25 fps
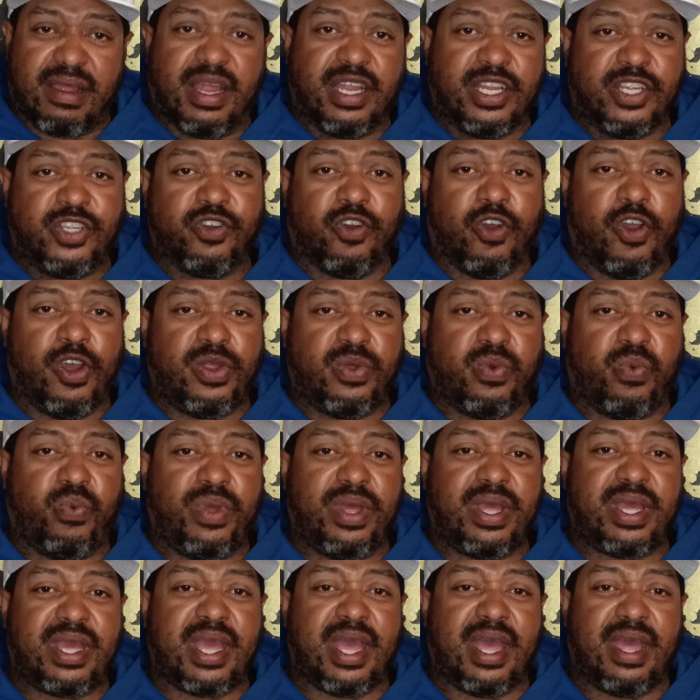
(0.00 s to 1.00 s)
enjoy your
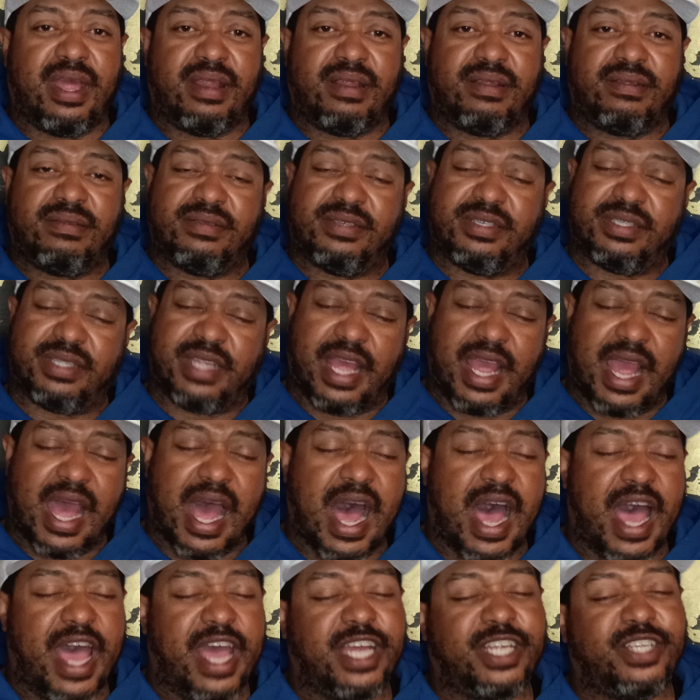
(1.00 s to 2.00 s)
weekend. Stay
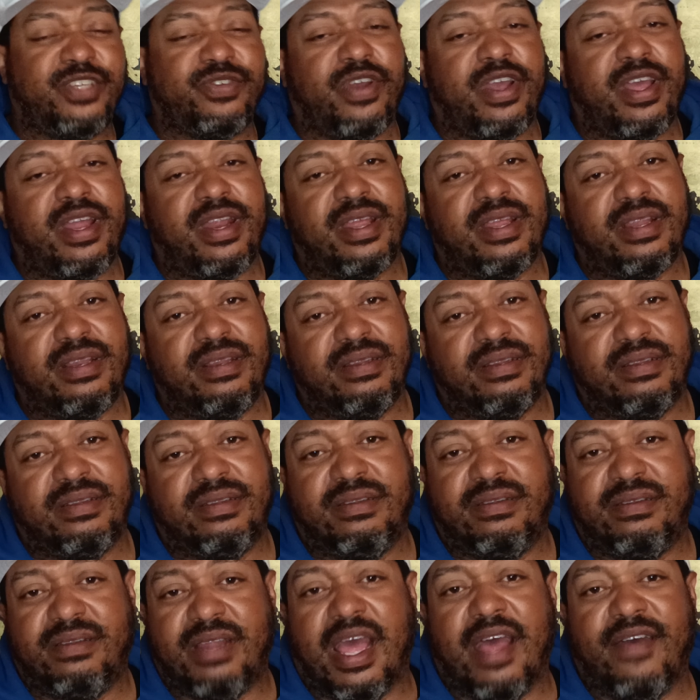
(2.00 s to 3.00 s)
hydrated.
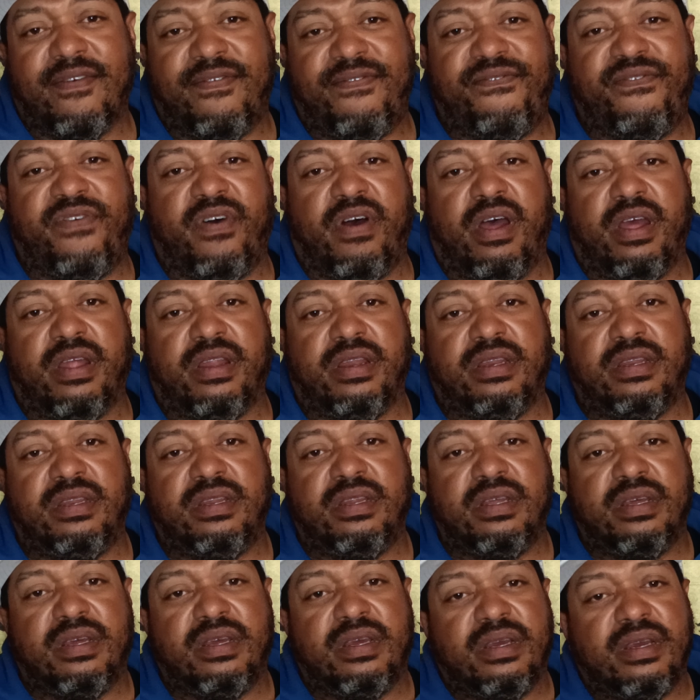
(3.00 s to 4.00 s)
Have fun.
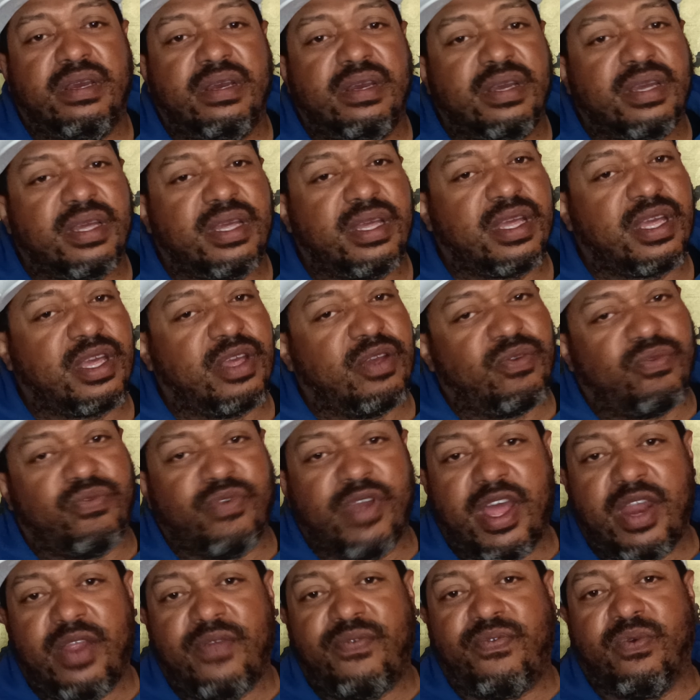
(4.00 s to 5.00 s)
Get
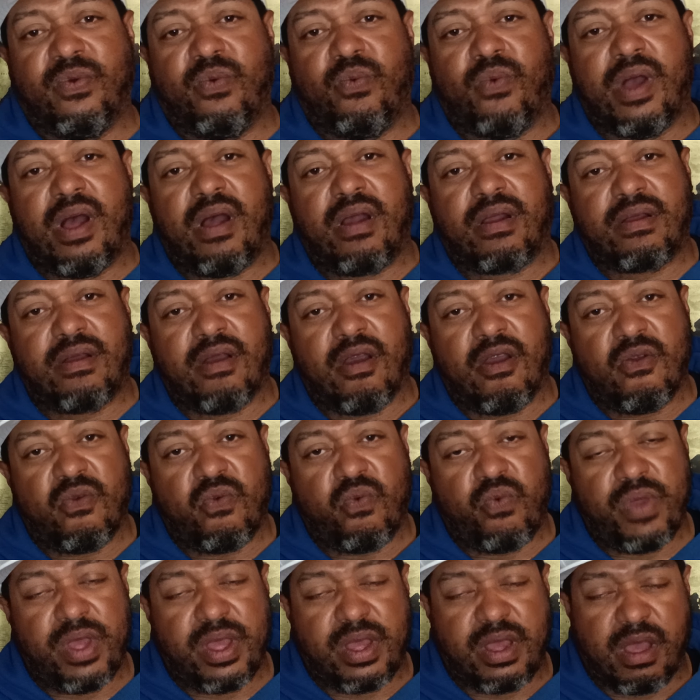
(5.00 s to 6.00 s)
ready for Wild Card
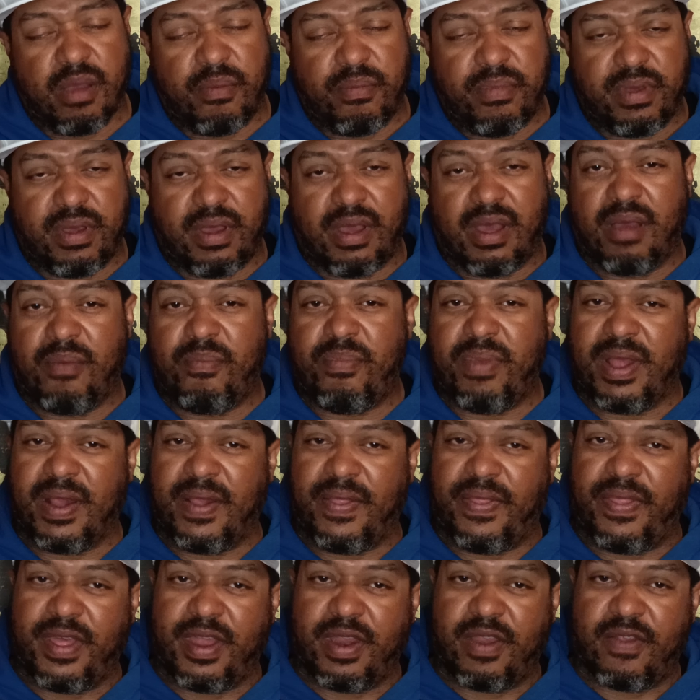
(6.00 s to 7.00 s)
Week coming up,
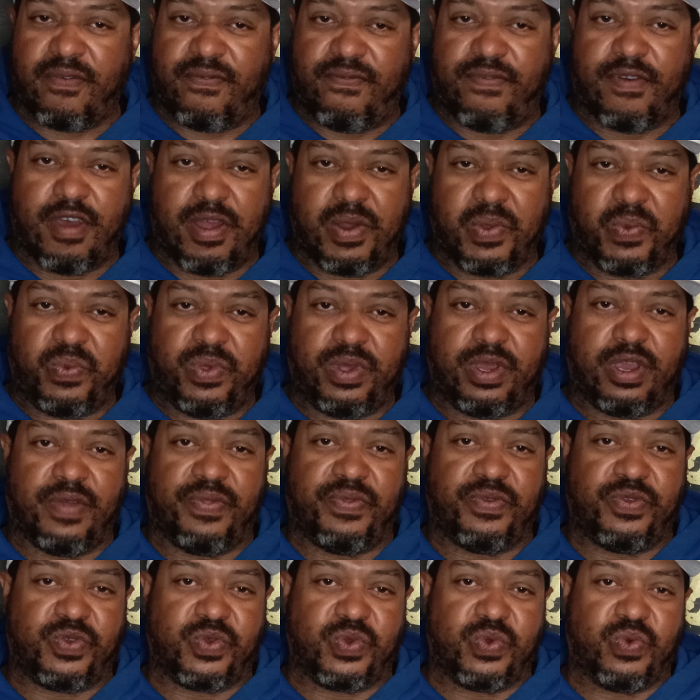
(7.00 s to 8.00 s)
and then the final week of
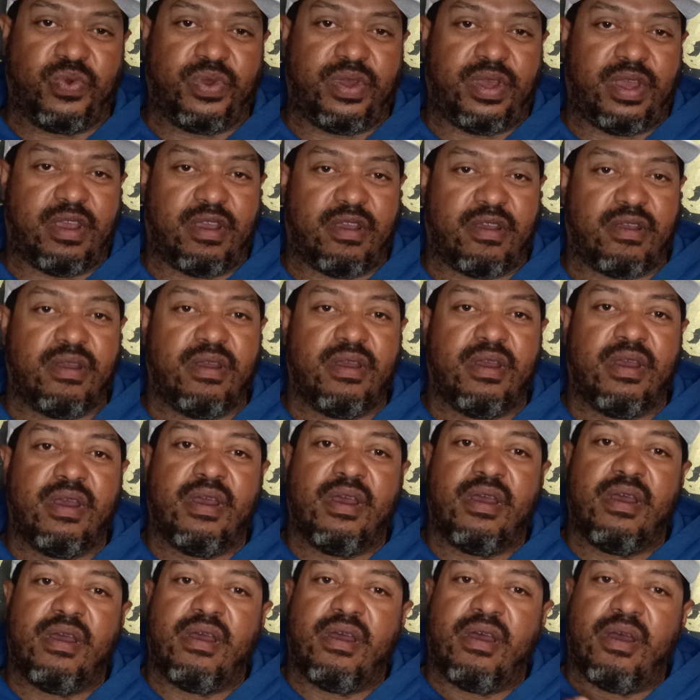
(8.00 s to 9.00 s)
the school year.
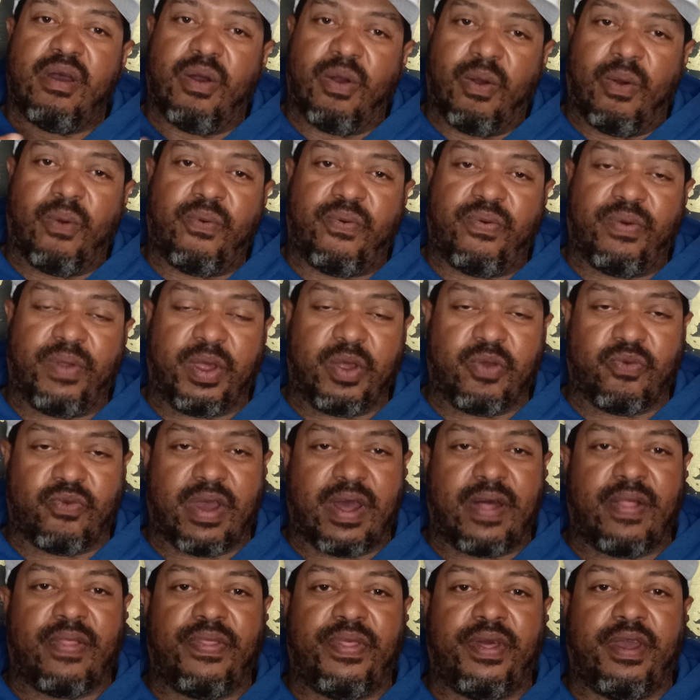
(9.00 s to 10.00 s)
Hopefully,
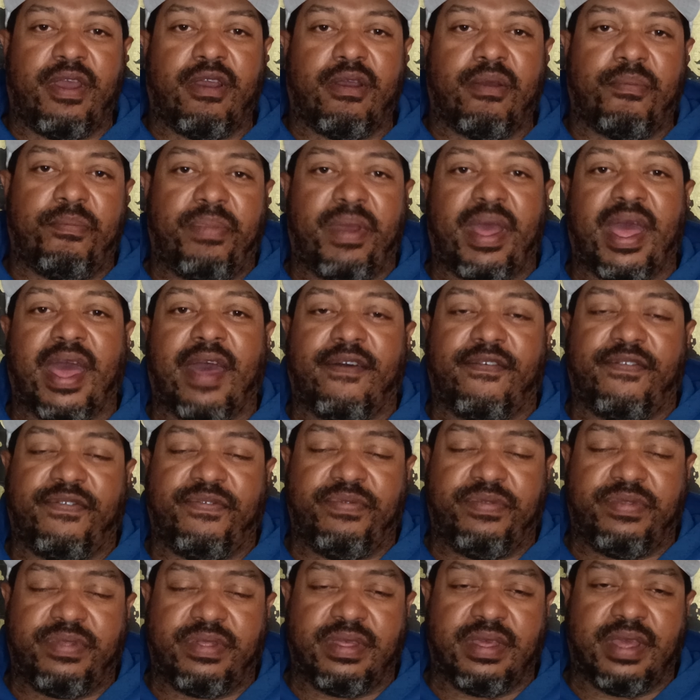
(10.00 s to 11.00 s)
around there, they have
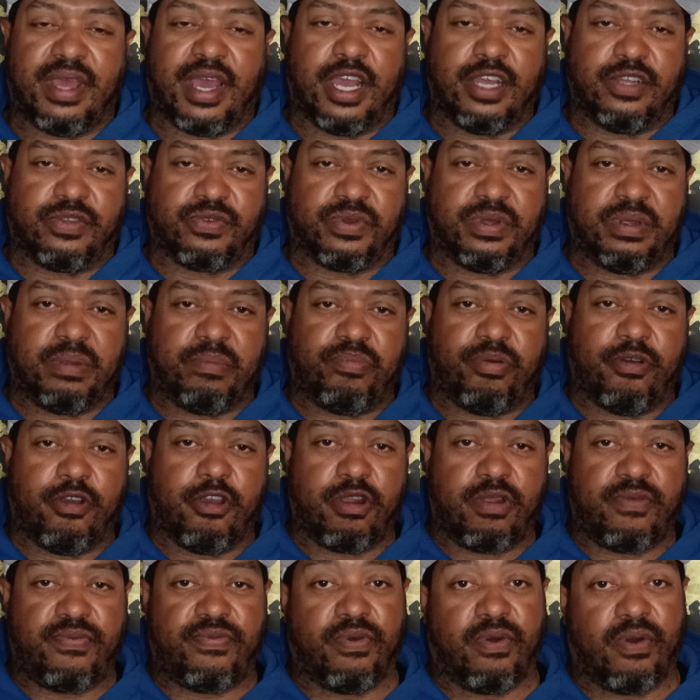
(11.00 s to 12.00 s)
the ice cream
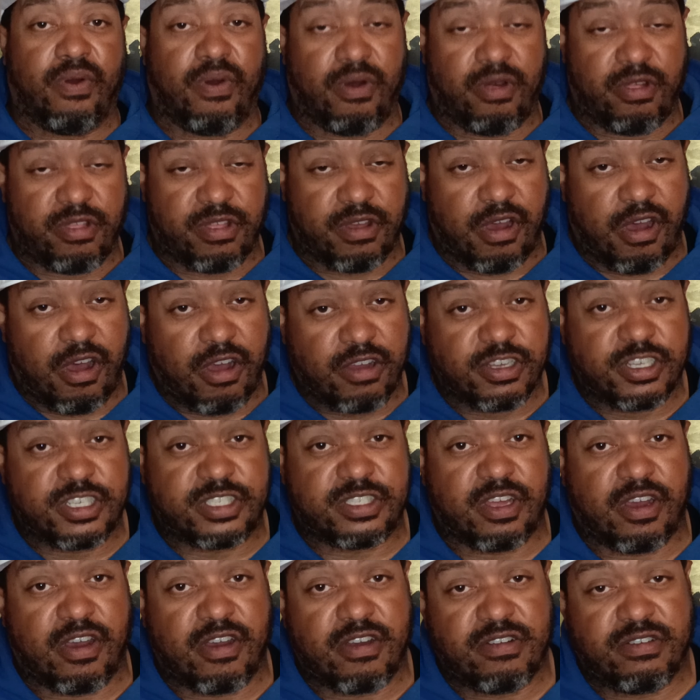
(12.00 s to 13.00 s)
party for all the All
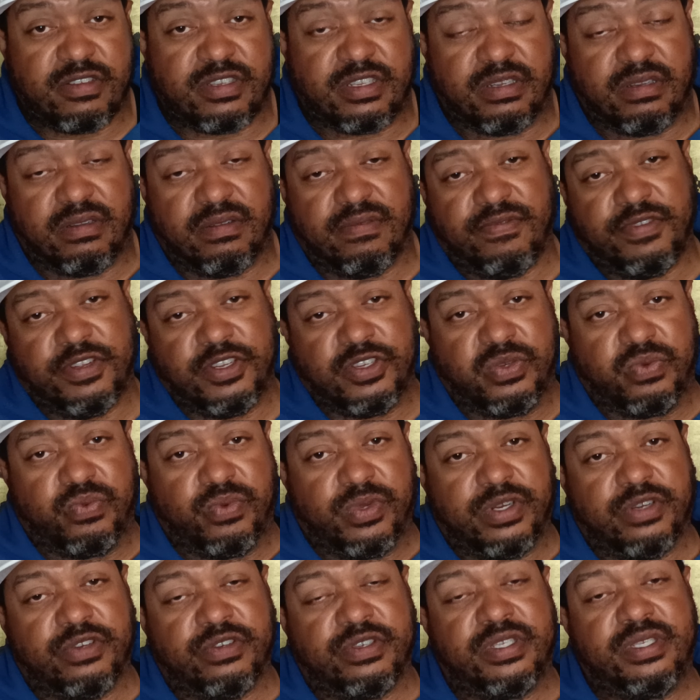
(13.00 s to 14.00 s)
Stars and division
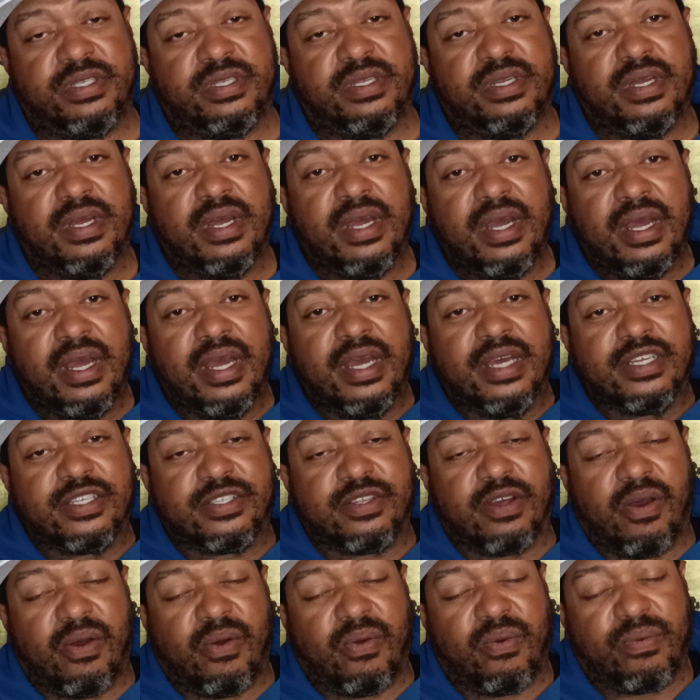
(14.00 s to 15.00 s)
winners.
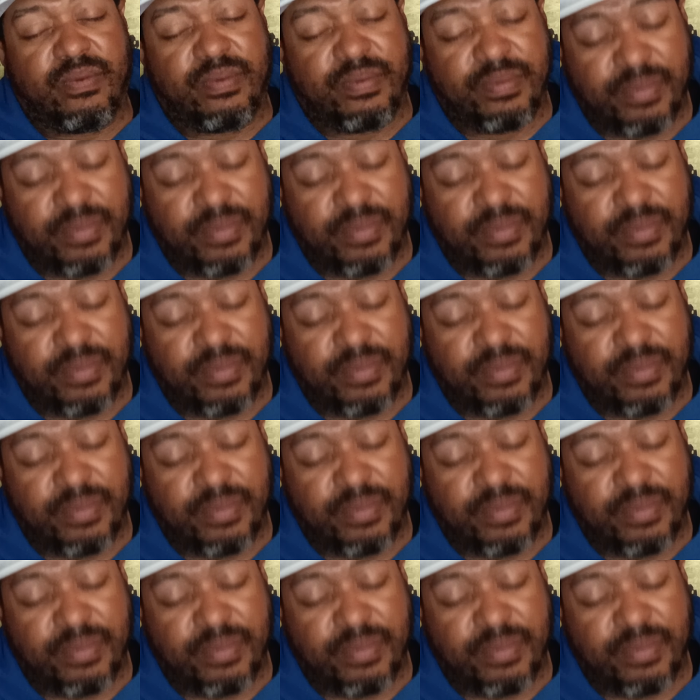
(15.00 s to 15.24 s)
So,